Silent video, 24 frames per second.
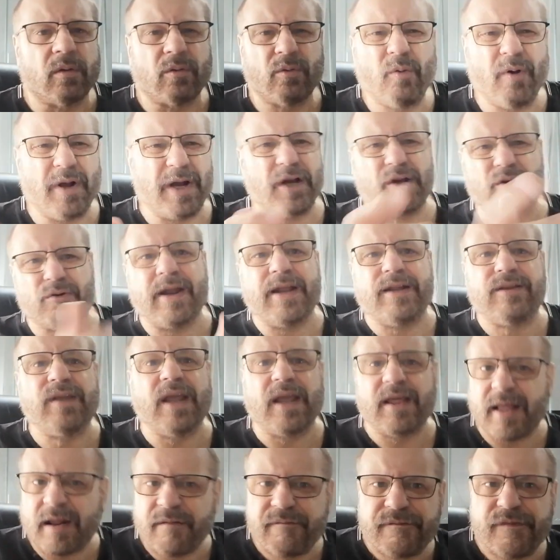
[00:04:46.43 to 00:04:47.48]
What a great
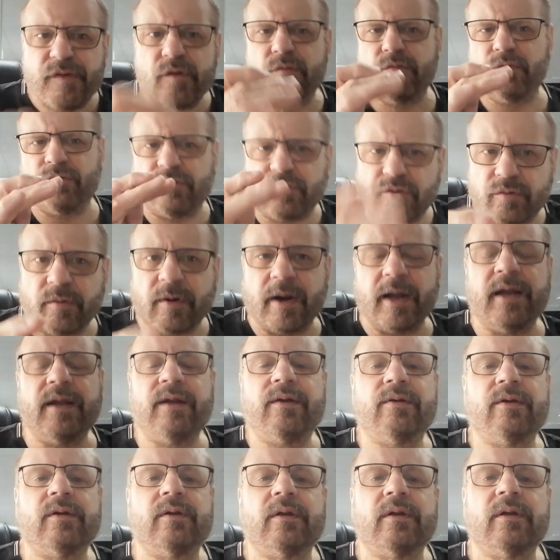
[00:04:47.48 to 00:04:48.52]
day. That food was
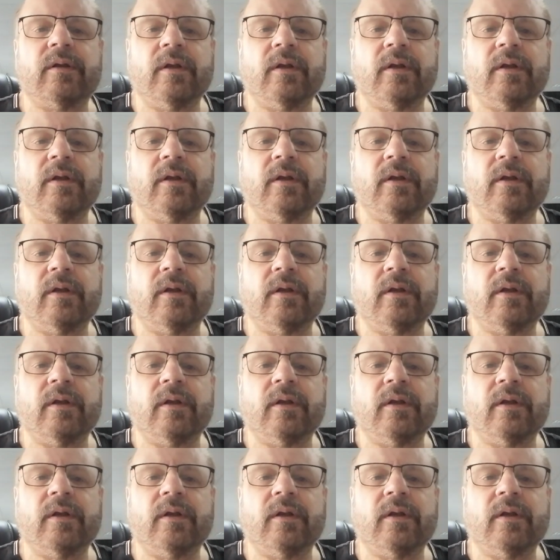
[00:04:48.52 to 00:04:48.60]
great.